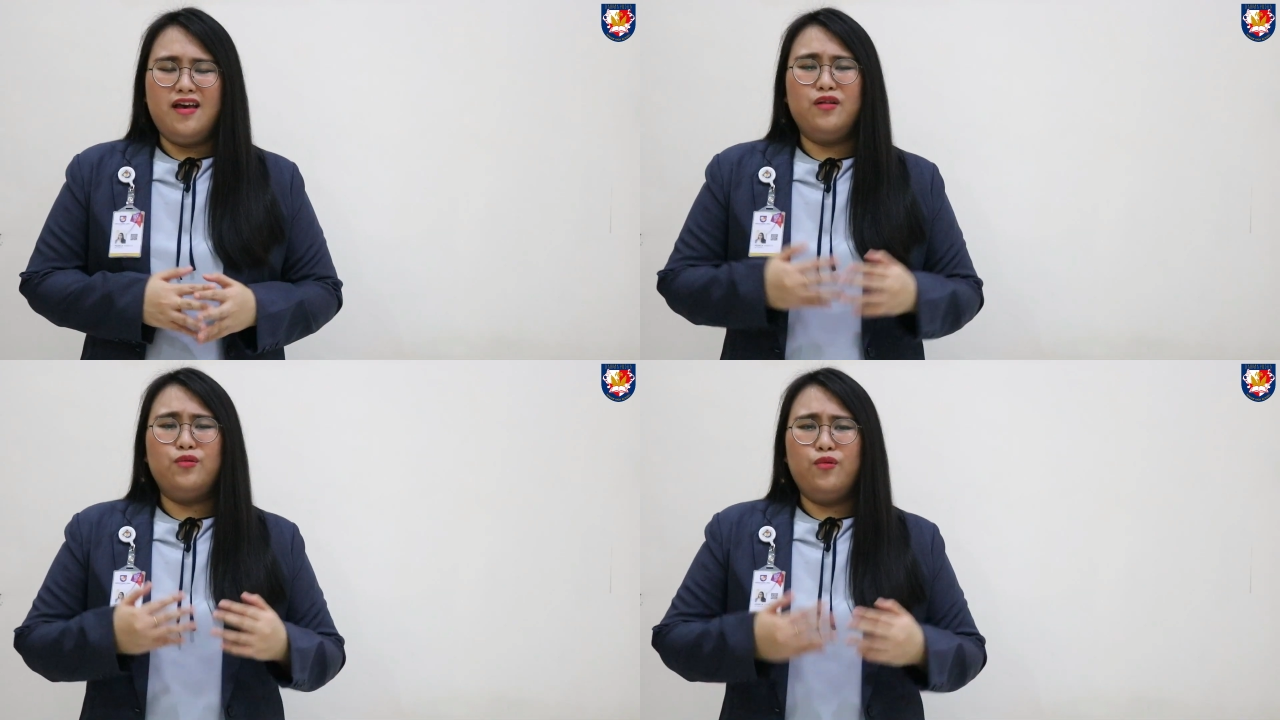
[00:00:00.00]

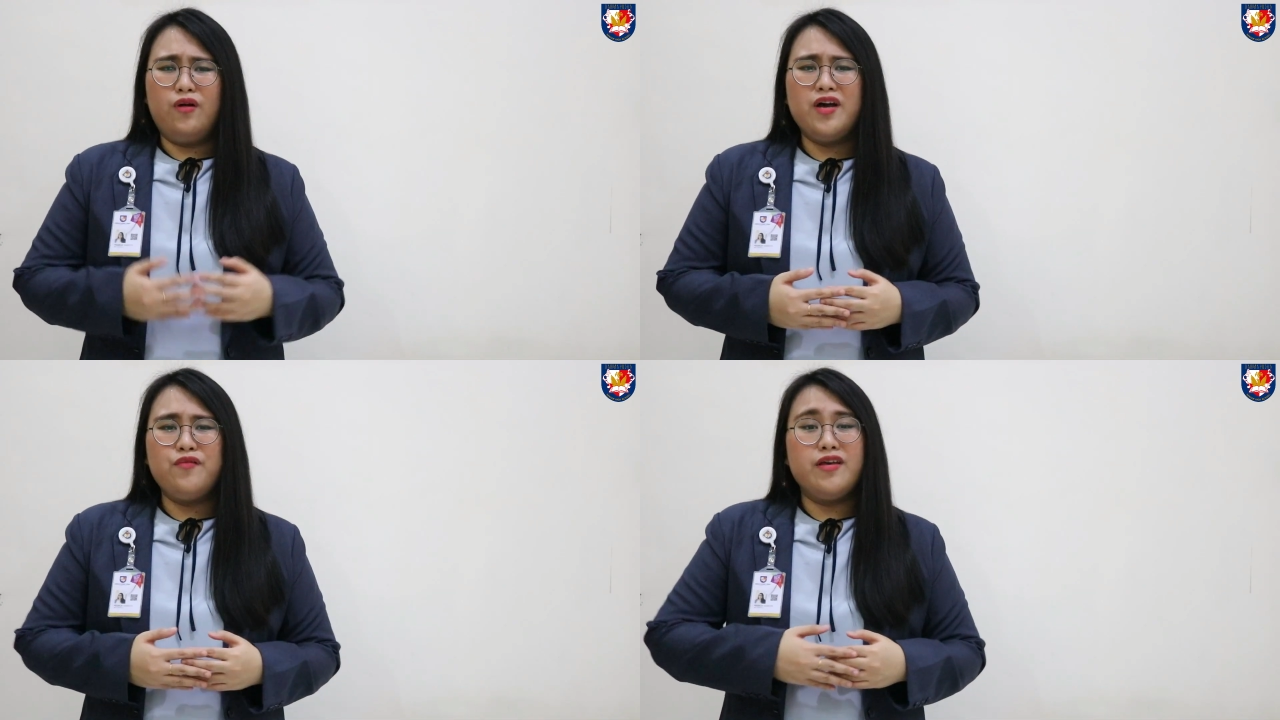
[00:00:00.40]
and
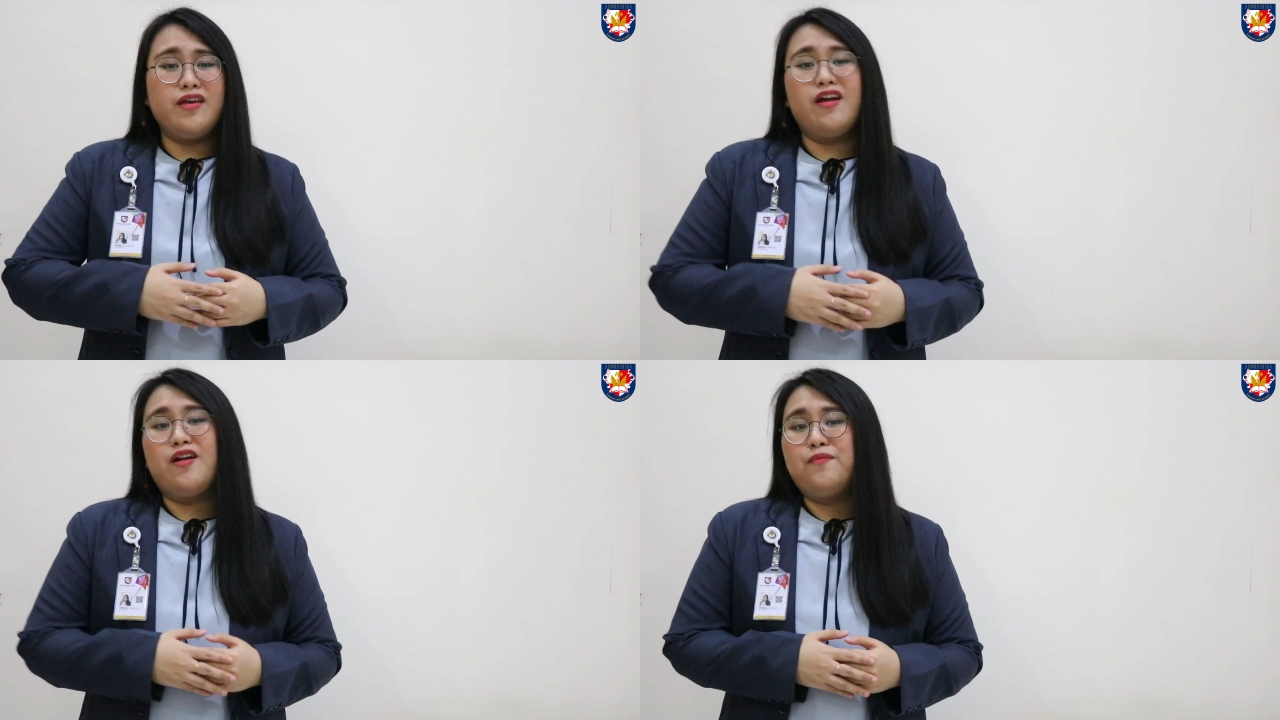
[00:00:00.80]
why we
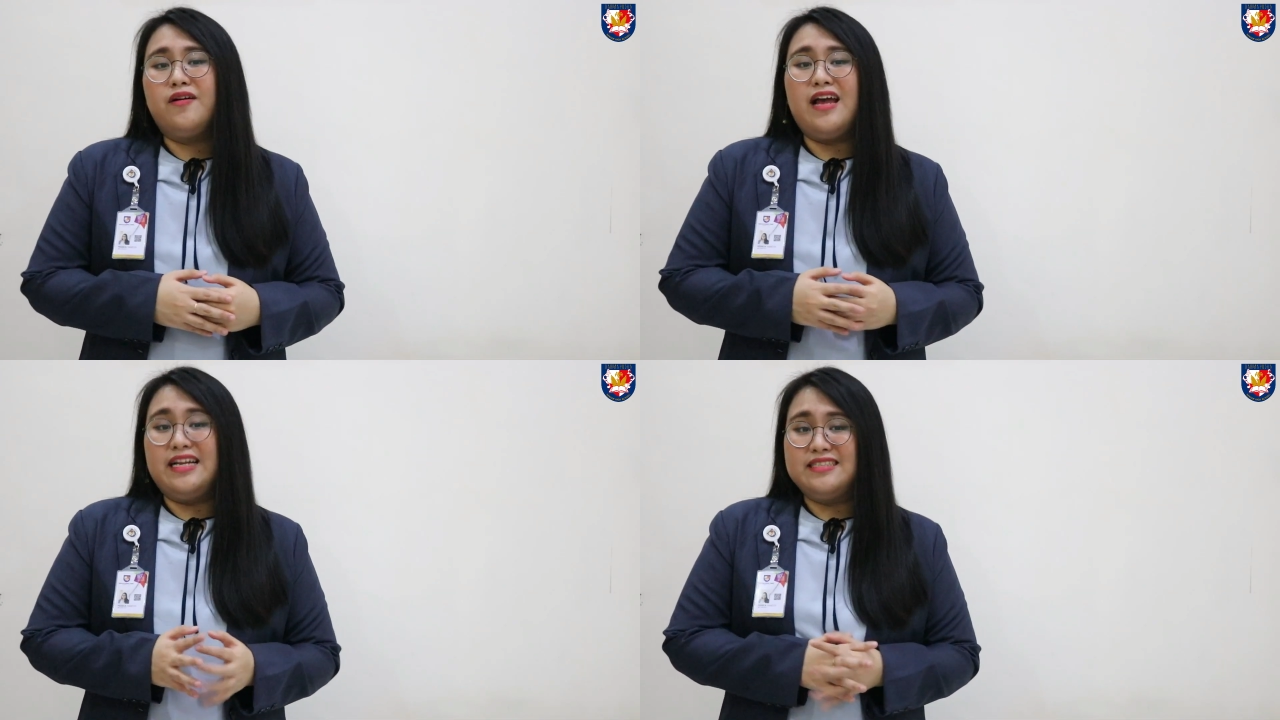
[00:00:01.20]
care
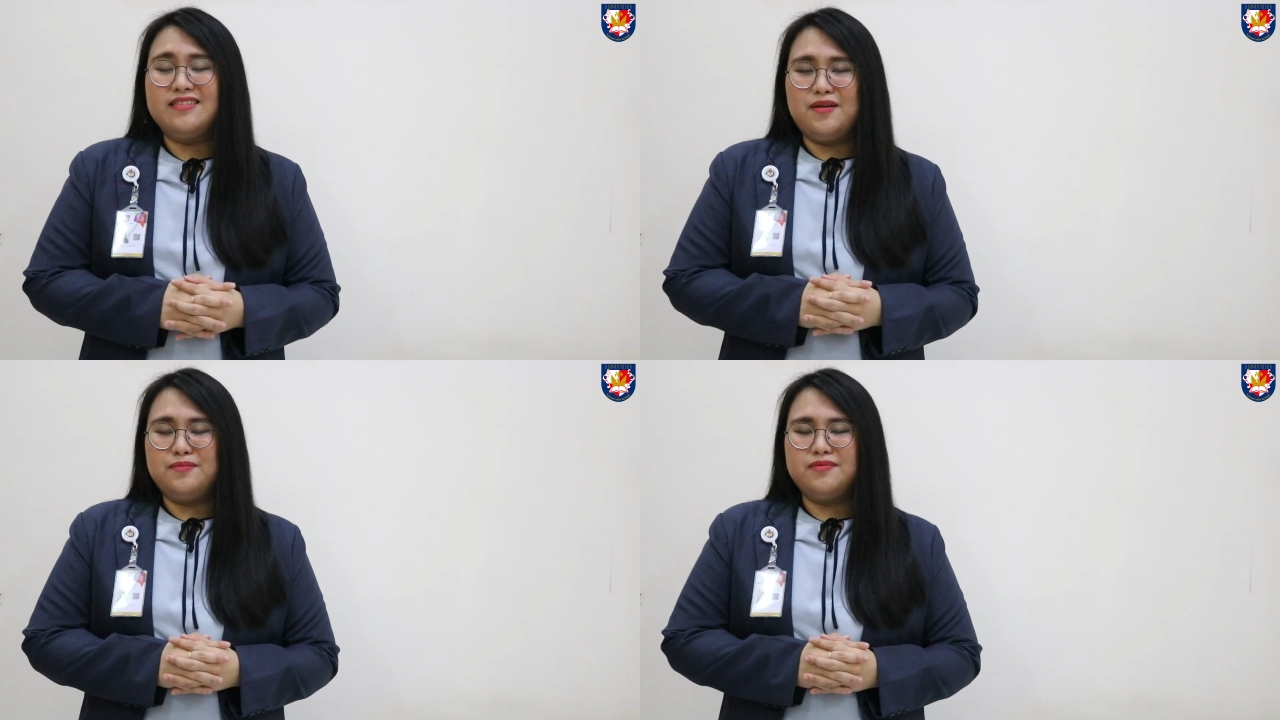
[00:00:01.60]
about
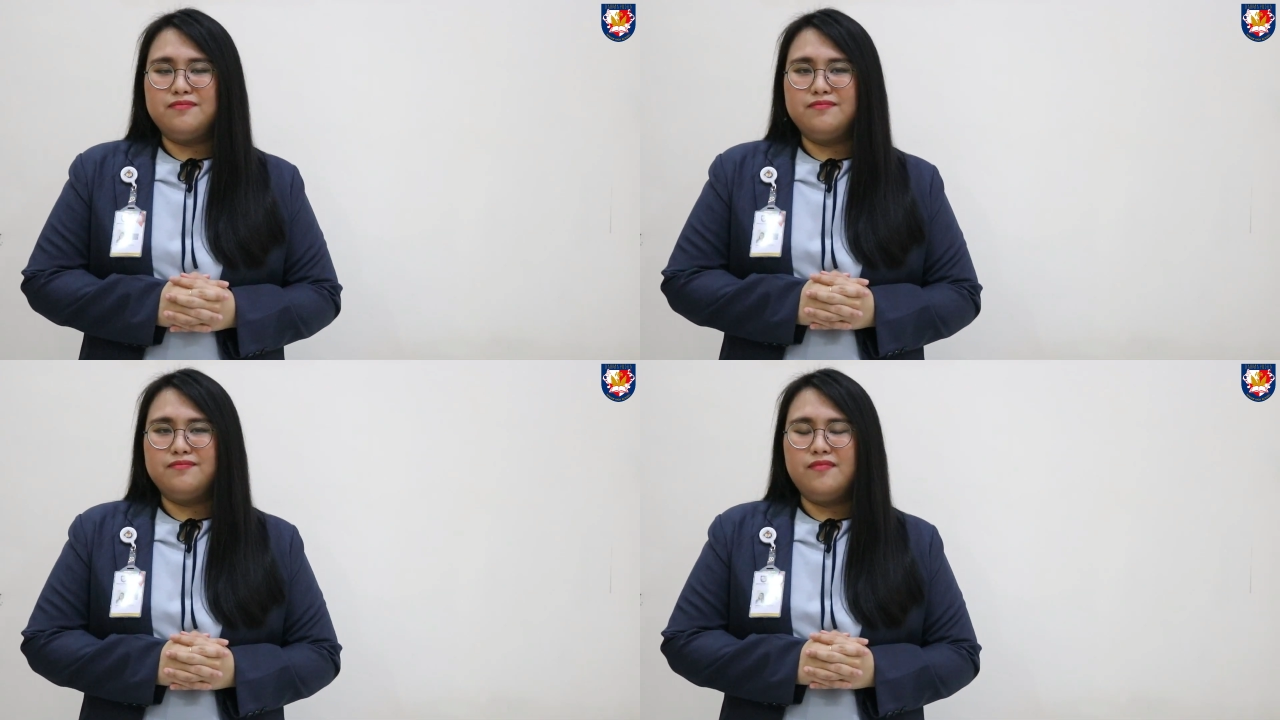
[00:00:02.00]
enzymes?